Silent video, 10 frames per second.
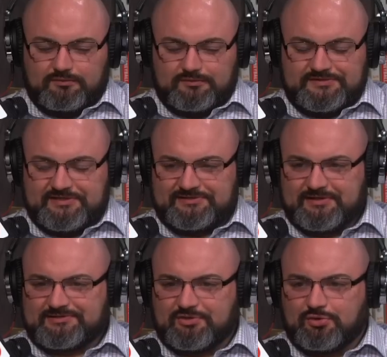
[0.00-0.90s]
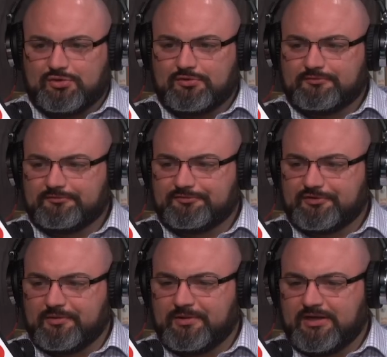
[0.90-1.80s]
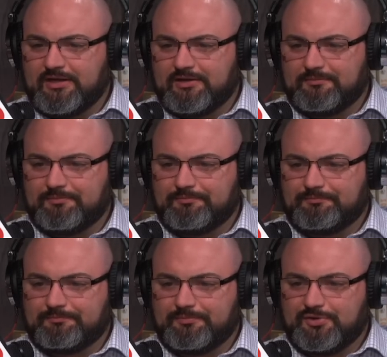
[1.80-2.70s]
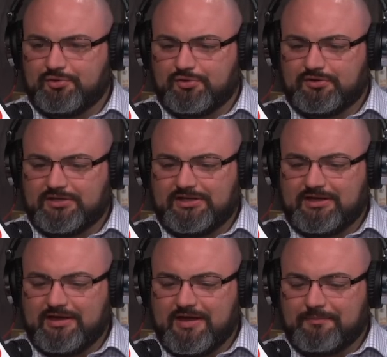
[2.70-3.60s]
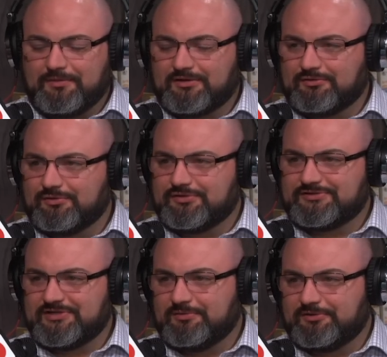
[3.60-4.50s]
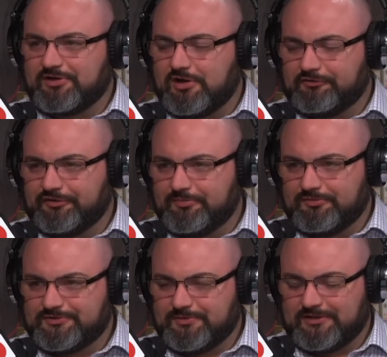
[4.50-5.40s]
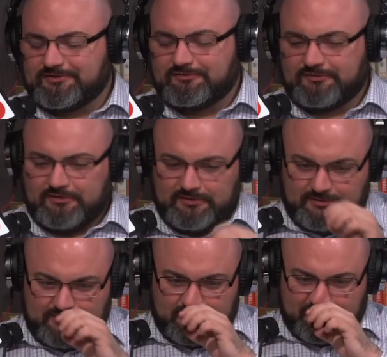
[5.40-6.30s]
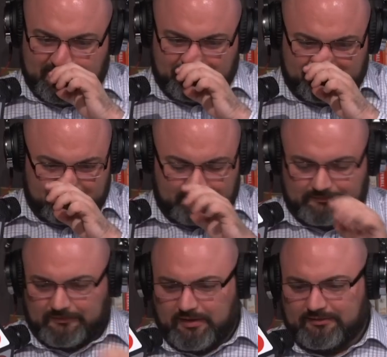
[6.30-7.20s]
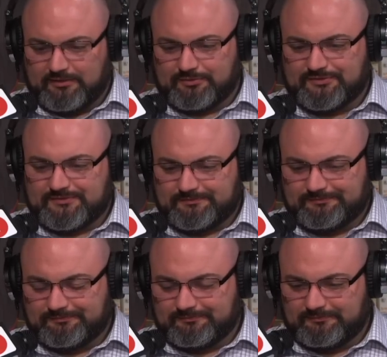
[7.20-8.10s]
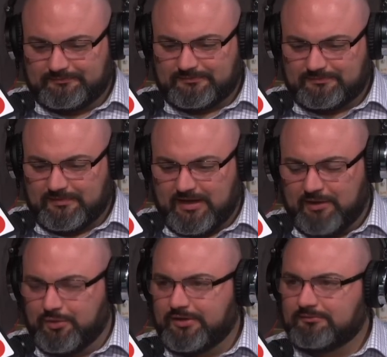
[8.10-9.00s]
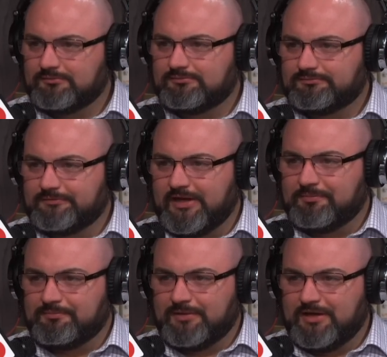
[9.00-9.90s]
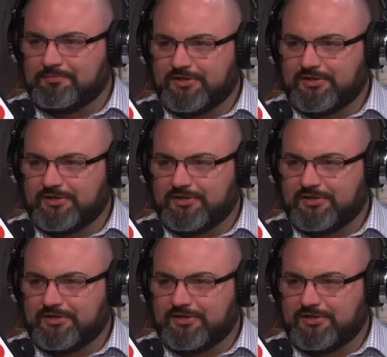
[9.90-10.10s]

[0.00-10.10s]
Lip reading: season as a whole, from a purely epic or cinematography perspective, I think was A1, A+.